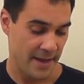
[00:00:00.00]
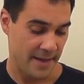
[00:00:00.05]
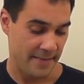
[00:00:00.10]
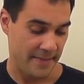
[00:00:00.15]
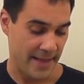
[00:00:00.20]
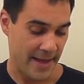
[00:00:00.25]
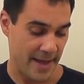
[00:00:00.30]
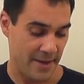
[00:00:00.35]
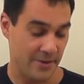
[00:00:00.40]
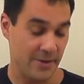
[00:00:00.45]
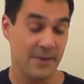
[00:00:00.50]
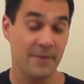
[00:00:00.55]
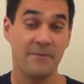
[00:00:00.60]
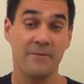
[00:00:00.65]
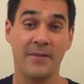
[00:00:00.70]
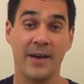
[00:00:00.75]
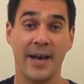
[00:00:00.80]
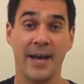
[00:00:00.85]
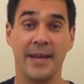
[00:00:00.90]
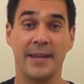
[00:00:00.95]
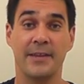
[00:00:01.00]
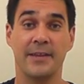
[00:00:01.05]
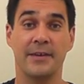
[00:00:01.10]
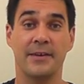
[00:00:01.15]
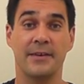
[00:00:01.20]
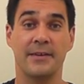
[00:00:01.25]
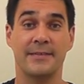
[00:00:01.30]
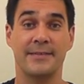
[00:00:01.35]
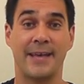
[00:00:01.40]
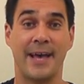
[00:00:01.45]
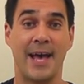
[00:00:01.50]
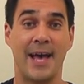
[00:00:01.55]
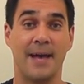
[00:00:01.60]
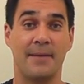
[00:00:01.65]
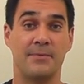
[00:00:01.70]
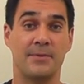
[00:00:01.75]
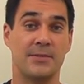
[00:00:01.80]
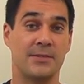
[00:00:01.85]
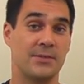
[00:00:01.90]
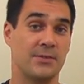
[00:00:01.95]
Now, you can find the
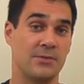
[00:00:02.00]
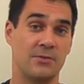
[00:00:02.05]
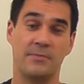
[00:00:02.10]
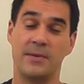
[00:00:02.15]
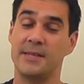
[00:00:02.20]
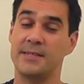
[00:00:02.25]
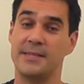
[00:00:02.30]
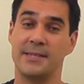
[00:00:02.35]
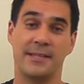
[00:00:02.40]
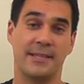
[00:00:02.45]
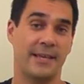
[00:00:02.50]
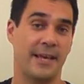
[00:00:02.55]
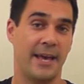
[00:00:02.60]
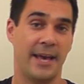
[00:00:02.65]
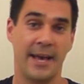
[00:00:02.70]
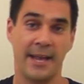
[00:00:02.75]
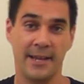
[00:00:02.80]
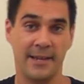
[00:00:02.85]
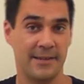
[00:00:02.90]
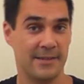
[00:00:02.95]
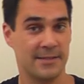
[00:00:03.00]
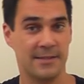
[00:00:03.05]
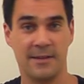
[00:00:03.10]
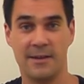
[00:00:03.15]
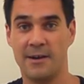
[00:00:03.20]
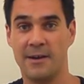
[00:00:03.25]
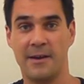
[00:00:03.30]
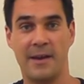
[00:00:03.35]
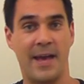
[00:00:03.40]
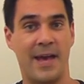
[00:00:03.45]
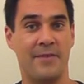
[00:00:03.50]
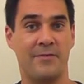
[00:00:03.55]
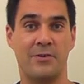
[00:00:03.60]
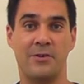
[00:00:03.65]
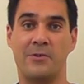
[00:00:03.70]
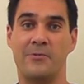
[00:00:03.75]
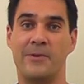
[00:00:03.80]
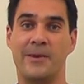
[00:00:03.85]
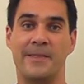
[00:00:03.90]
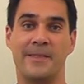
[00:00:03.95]
tabs to basically any song
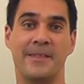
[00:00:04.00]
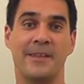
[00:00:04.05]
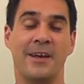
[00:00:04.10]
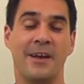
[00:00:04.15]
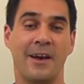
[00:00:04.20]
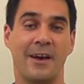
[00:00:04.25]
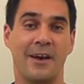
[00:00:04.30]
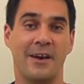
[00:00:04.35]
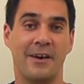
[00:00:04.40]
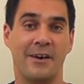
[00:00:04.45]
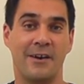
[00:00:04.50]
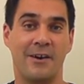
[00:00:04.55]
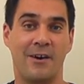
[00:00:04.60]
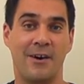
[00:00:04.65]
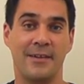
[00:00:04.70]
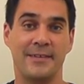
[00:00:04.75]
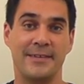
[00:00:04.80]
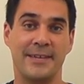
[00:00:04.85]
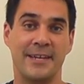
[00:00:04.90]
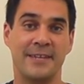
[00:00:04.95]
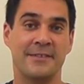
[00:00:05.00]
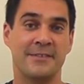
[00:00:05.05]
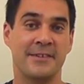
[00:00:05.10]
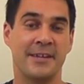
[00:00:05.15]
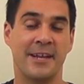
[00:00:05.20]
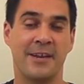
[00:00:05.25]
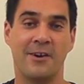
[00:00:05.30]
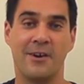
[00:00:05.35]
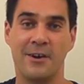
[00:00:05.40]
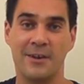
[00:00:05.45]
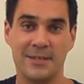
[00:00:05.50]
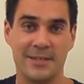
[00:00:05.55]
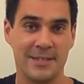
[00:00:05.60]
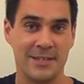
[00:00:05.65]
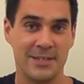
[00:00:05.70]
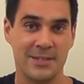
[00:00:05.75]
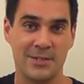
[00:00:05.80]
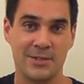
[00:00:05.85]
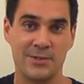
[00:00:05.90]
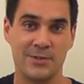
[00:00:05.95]
ever written on the internet. All you
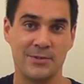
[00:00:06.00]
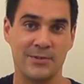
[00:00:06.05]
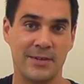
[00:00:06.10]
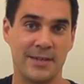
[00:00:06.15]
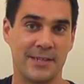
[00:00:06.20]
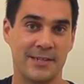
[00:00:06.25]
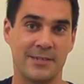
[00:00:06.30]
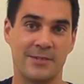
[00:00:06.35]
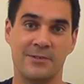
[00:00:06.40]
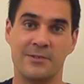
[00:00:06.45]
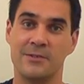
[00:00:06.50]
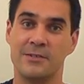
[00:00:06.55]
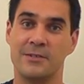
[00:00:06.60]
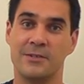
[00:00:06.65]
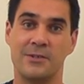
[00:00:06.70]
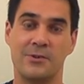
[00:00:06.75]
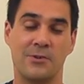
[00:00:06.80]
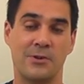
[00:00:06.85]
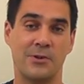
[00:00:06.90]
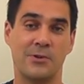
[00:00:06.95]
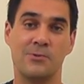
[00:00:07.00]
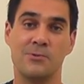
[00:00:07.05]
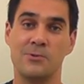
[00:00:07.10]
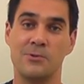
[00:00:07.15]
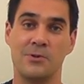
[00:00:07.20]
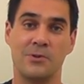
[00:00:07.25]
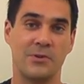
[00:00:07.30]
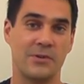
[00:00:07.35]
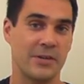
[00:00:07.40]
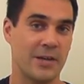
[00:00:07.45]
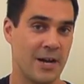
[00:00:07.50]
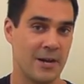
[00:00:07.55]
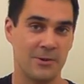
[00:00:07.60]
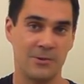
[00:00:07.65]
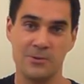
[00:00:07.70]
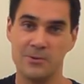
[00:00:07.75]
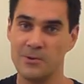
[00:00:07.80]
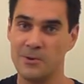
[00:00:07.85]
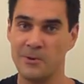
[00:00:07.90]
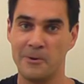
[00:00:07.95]
need to do is go to Google or
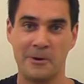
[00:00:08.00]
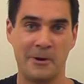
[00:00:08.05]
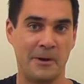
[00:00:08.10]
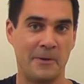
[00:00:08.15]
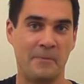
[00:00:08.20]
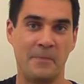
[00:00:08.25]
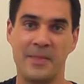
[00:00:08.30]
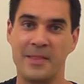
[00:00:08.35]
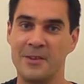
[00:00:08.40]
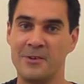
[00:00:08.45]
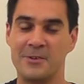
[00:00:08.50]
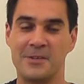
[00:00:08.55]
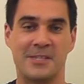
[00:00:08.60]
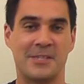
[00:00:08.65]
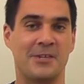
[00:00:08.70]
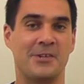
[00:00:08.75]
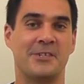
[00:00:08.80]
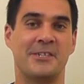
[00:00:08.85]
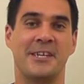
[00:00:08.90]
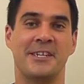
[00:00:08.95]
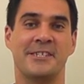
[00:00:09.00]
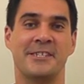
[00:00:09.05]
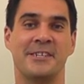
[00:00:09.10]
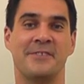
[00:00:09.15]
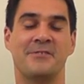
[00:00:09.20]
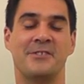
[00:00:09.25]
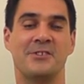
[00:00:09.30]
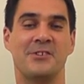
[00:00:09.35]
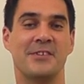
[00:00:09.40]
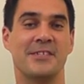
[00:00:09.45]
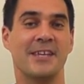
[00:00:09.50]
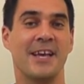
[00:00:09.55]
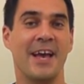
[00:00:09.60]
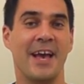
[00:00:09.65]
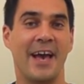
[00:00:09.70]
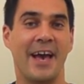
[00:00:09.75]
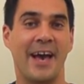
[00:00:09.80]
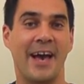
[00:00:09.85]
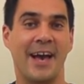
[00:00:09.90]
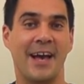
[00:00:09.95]
Yahoo or your search engine of choice
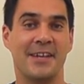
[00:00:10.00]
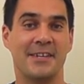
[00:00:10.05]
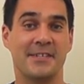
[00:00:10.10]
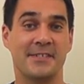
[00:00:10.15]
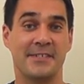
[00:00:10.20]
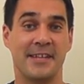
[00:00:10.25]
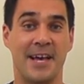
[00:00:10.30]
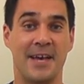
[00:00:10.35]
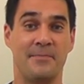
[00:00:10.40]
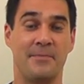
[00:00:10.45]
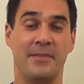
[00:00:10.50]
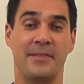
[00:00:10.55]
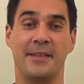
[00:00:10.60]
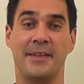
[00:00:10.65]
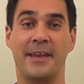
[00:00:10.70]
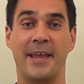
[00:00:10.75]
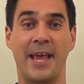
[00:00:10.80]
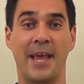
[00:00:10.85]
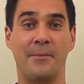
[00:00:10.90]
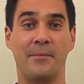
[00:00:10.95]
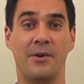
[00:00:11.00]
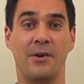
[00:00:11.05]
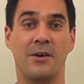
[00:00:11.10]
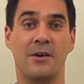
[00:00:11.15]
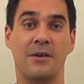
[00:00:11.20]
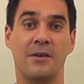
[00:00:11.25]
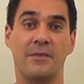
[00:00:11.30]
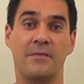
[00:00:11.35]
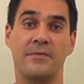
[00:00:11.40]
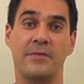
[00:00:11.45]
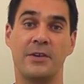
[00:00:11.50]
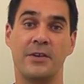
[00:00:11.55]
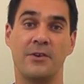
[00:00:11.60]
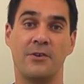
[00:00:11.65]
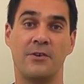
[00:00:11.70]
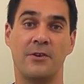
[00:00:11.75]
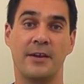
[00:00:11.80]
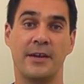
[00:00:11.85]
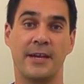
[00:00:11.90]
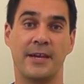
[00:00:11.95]
and just type in the name of
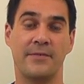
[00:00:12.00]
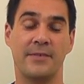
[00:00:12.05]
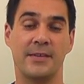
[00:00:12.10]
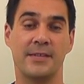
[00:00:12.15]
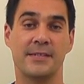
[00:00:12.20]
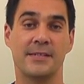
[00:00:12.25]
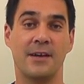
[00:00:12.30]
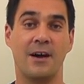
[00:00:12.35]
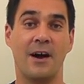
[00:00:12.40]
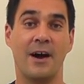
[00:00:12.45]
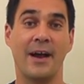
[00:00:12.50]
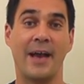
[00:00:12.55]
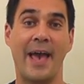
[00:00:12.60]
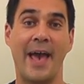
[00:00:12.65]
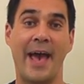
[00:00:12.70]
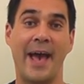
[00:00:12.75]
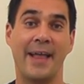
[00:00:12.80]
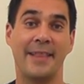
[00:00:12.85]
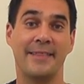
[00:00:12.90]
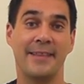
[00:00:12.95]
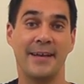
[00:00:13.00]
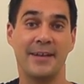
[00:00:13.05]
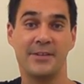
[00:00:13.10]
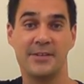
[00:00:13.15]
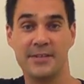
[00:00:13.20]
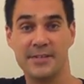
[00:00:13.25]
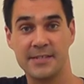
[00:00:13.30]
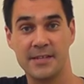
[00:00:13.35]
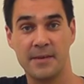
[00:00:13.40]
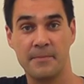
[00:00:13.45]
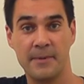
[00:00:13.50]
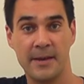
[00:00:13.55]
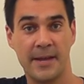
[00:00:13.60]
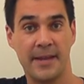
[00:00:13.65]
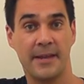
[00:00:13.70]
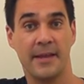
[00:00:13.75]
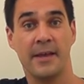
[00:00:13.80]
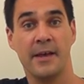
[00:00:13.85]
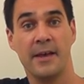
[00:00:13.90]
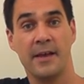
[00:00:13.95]
your given song, and then just
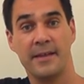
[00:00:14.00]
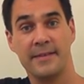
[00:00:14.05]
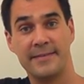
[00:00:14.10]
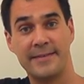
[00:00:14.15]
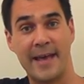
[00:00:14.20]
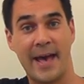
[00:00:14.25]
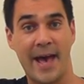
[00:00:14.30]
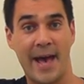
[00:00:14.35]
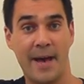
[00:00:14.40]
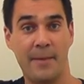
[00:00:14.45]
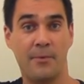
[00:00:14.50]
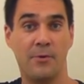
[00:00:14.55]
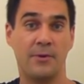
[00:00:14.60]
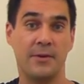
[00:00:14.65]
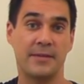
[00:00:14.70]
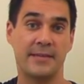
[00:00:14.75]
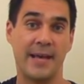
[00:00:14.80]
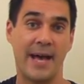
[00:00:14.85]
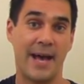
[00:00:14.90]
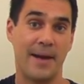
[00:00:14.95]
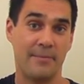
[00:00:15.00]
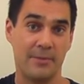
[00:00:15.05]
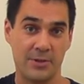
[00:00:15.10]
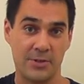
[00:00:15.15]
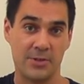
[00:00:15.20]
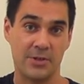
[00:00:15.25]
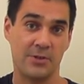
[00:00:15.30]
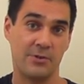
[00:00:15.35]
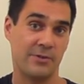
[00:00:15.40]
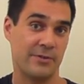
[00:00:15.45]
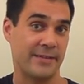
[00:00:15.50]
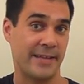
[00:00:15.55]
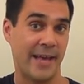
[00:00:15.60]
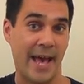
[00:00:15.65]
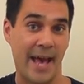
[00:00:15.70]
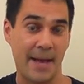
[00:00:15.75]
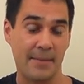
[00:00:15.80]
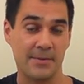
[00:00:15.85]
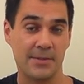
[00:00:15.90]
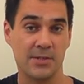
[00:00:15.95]
append tab or tablature or
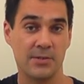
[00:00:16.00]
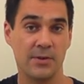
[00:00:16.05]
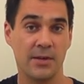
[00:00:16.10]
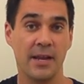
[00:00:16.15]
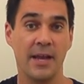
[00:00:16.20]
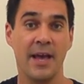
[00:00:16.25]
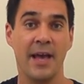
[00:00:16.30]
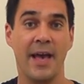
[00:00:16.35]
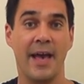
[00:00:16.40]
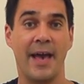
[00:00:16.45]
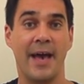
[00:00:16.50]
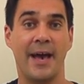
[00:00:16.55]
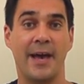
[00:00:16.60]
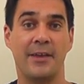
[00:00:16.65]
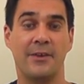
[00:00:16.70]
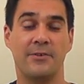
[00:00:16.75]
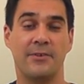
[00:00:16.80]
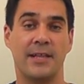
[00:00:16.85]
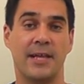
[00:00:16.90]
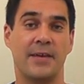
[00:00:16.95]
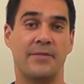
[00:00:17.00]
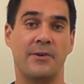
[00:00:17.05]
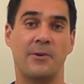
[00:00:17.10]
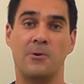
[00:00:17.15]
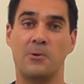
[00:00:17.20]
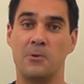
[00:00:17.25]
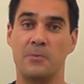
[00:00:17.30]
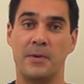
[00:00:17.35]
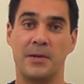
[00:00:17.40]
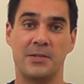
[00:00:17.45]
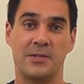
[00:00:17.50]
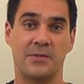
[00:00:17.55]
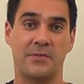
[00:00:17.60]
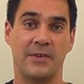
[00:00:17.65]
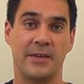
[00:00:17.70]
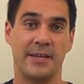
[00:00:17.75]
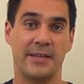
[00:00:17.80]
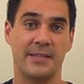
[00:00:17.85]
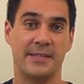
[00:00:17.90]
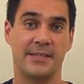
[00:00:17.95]
tabs to it, and you'll have a whole bunch of
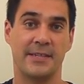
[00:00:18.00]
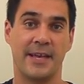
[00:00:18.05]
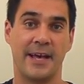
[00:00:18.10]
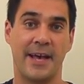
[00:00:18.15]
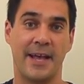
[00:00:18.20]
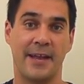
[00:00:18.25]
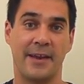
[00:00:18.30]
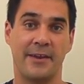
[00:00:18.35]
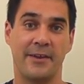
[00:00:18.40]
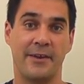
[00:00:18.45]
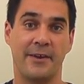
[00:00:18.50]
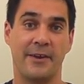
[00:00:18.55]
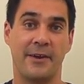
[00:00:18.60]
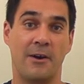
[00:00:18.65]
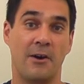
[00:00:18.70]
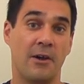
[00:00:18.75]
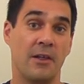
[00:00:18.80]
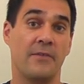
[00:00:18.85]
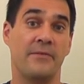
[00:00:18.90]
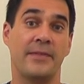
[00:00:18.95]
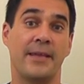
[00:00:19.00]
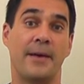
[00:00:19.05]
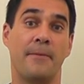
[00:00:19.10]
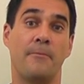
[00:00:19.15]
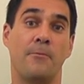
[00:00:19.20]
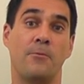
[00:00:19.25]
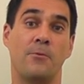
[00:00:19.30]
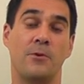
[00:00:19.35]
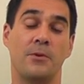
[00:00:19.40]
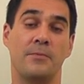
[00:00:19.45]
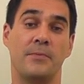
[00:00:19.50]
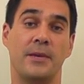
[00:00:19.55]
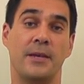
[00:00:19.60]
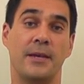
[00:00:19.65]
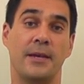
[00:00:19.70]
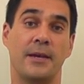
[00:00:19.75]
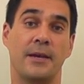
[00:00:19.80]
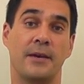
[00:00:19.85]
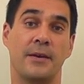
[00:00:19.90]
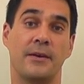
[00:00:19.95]
hits, and all of them will
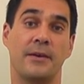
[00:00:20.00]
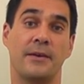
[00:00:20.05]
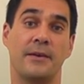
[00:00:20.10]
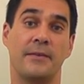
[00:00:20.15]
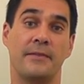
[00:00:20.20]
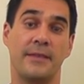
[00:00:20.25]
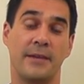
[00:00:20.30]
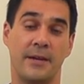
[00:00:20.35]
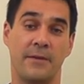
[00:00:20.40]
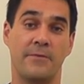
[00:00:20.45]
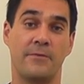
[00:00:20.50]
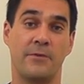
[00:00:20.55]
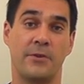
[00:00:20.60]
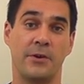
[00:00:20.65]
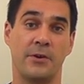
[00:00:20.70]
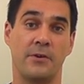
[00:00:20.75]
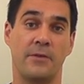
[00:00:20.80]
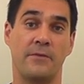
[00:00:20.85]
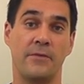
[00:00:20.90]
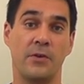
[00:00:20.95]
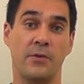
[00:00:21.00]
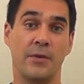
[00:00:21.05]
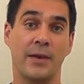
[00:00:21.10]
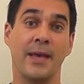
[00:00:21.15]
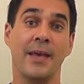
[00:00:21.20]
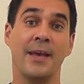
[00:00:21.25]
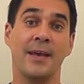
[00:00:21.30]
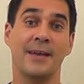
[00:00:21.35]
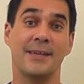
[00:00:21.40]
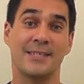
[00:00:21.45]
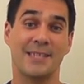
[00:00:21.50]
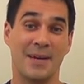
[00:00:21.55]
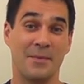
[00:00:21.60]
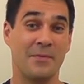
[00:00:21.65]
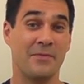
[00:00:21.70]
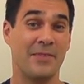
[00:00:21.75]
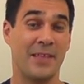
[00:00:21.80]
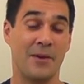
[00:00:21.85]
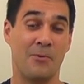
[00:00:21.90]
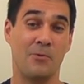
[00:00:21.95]
be there for your viewing. Some
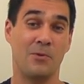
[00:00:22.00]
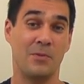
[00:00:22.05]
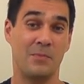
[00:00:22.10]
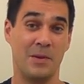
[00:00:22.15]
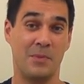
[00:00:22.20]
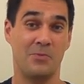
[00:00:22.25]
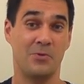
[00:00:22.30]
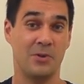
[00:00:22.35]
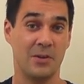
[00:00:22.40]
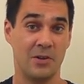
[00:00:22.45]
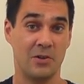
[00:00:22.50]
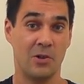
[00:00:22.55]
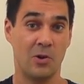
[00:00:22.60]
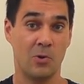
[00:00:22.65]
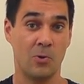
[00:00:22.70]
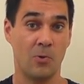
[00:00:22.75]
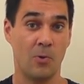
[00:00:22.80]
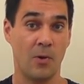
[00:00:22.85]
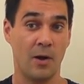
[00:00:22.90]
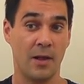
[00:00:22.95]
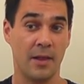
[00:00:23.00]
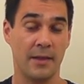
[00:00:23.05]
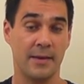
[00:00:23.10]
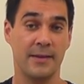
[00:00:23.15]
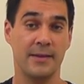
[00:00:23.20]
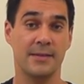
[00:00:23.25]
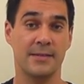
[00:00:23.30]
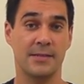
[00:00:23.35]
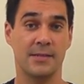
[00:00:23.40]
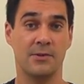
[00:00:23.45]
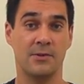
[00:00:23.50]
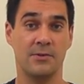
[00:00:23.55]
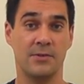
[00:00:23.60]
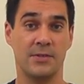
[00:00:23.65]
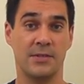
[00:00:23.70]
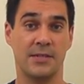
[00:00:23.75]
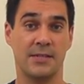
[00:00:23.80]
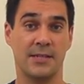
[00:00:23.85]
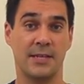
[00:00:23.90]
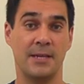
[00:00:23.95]
of them will be pretty low quality, so
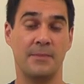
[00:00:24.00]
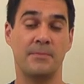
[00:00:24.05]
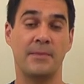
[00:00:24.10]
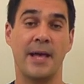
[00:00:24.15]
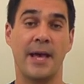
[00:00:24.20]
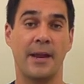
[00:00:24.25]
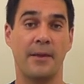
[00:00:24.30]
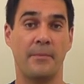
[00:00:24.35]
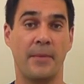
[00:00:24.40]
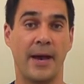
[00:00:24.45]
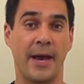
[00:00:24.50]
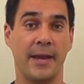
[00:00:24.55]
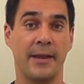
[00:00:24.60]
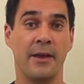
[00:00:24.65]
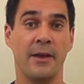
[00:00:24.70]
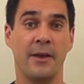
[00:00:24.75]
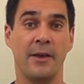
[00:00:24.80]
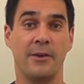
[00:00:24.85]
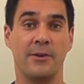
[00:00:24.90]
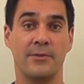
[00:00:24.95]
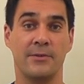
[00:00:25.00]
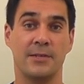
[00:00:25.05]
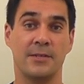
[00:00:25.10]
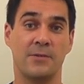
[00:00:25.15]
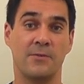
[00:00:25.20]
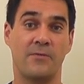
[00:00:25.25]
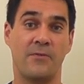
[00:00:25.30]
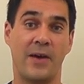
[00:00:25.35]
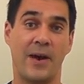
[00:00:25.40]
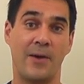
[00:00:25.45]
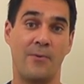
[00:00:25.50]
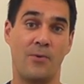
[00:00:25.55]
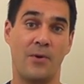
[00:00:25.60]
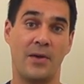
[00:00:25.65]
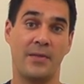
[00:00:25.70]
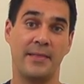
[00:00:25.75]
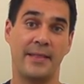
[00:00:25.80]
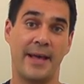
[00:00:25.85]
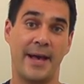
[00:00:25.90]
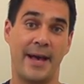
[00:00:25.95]
just keep that in mind. You'll need to find
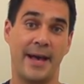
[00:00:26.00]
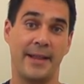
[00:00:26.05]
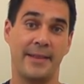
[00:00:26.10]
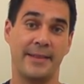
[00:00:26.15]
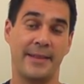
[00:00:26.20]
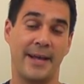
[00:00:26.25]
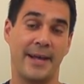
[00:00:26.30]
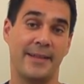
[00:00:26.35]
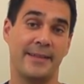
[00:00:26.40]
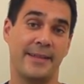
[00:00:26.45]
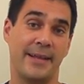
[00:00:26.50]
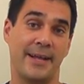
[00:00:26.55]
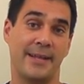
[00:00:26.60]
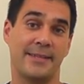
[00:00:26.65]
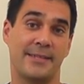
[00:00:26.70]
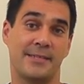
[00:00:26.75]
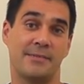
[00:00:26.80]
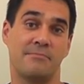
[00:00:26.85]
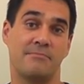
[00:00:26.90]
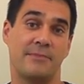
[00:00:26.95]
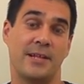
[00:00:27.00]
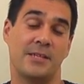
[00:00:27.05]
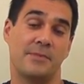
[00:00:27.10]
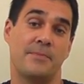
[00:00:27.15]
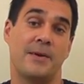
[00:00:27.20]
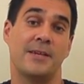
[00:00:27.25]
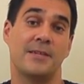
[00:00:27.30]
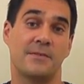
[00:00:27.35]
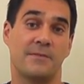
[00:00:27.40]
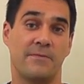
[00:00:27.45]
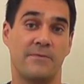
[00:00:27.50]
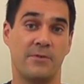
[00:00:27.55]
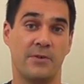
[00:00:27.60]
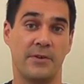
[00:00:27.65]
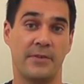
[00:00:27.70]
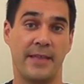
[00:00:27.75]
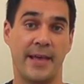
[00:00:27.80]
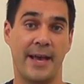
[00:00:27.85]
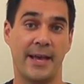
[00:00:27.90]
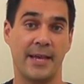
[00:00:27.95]
one that's best
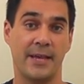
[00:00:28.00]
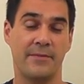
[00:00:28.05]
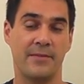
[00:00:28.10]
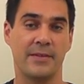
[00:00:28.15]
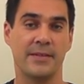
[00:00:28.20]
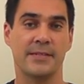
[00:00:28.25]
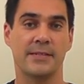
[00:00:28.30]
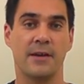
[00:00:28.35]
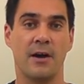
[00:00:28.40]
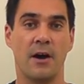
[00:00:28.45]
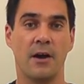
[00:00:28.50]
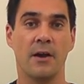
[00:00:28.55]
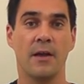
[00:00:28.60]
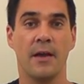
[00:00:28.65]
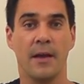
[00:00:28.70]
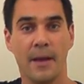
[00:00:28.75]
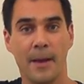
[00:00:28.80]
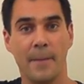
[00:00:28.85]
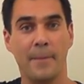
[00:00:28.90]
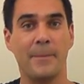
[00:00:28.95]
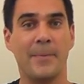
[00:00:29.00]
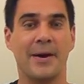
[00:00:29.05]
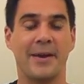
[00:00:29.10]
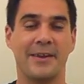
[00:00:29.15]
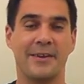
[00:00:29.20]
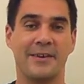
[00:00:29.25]
for that given song, but